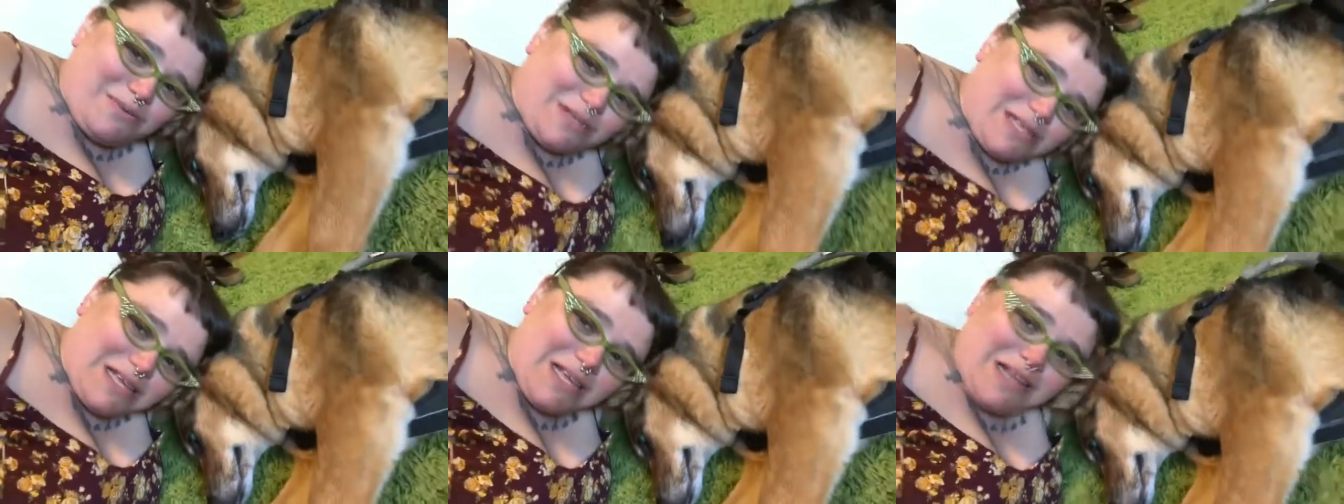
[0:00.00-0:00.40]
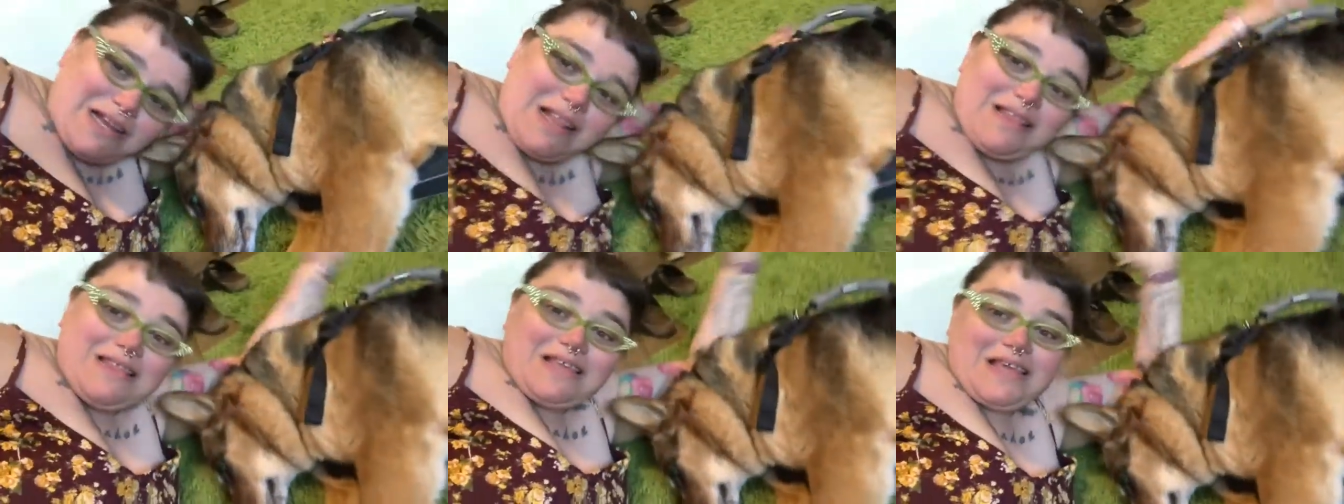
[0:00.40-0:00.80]
was in
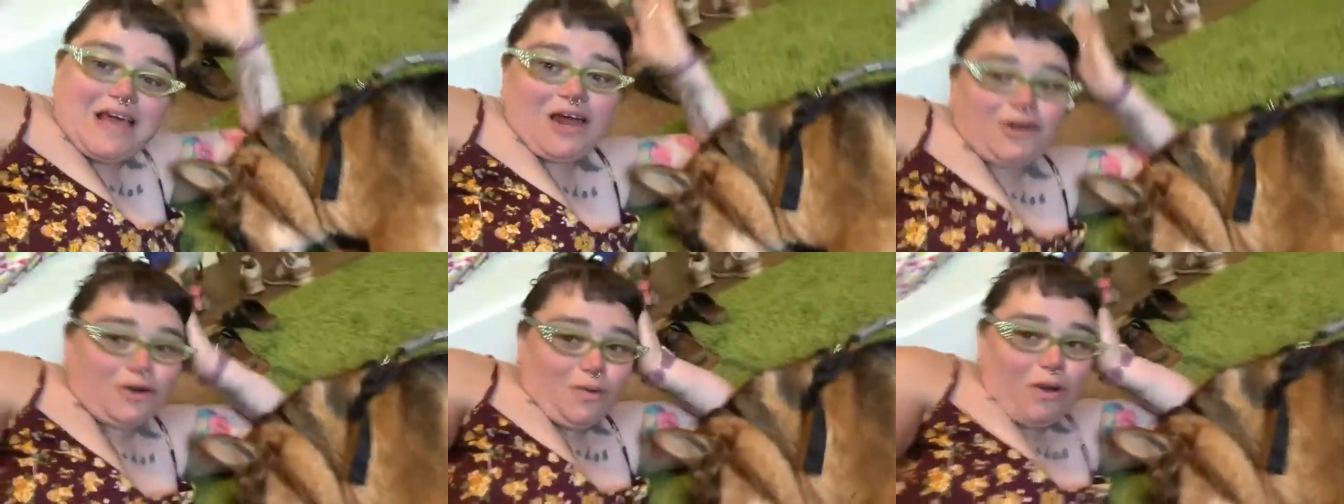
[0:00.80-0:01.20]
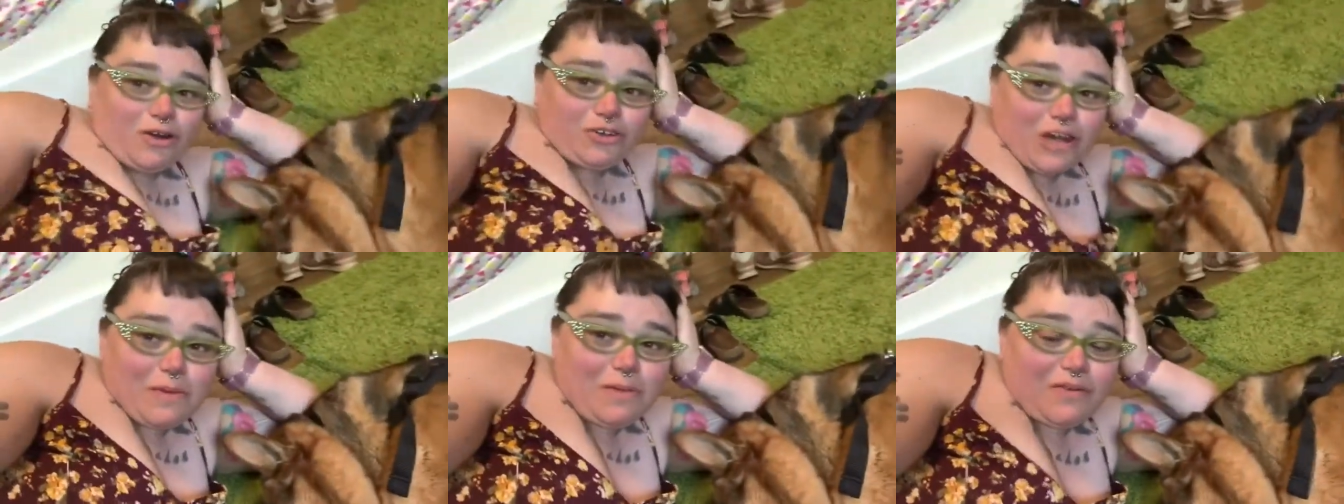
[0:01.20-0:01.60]
the underwater
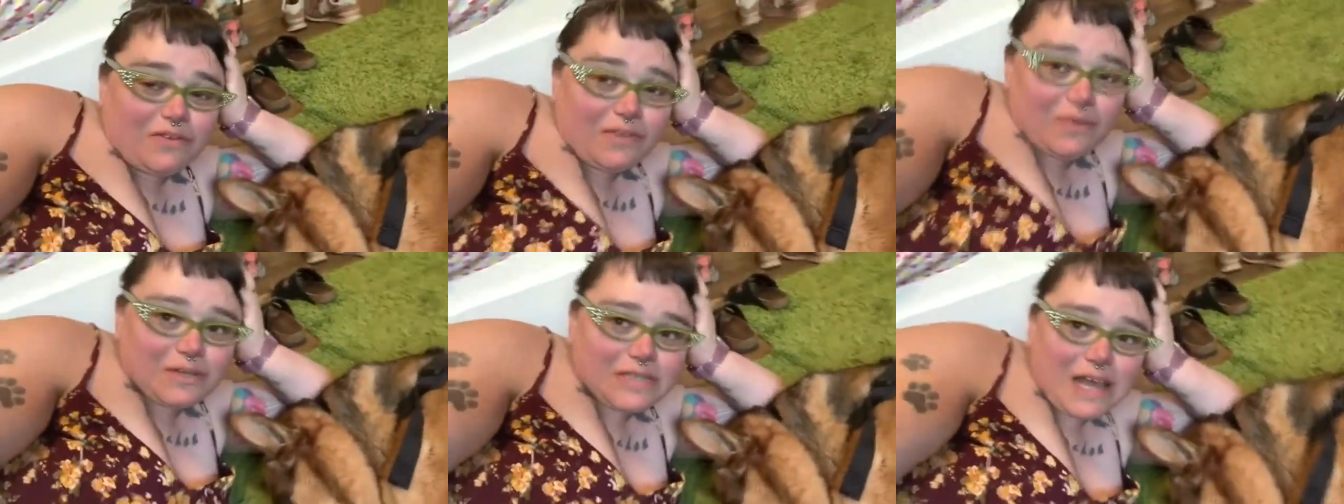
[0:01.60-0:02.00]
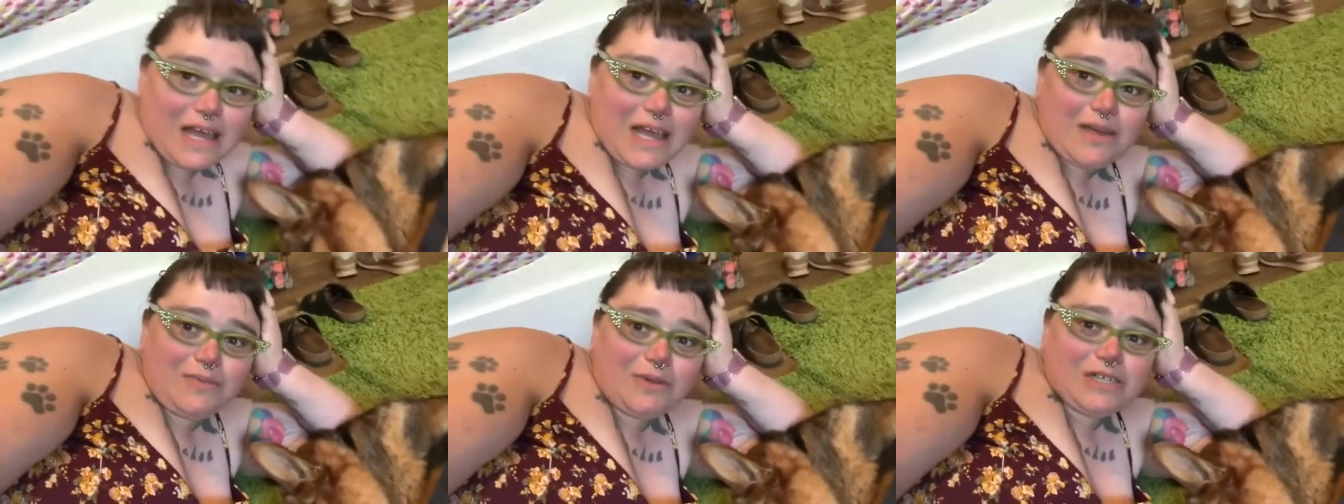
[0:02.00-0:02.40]
treadmill for the first
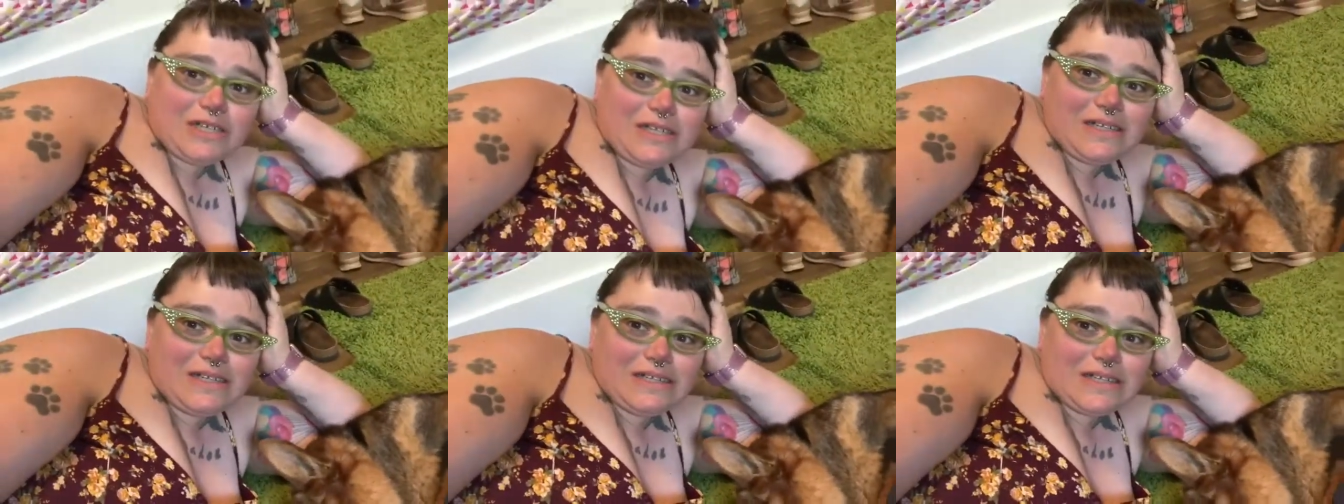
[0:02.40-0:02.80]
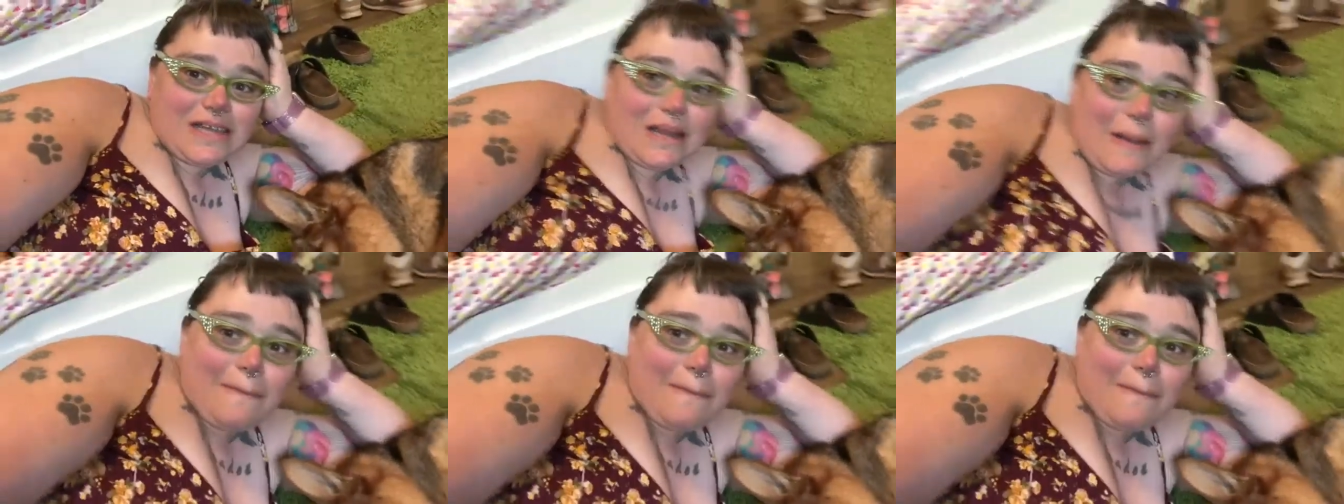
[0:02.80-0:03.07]
time, which is an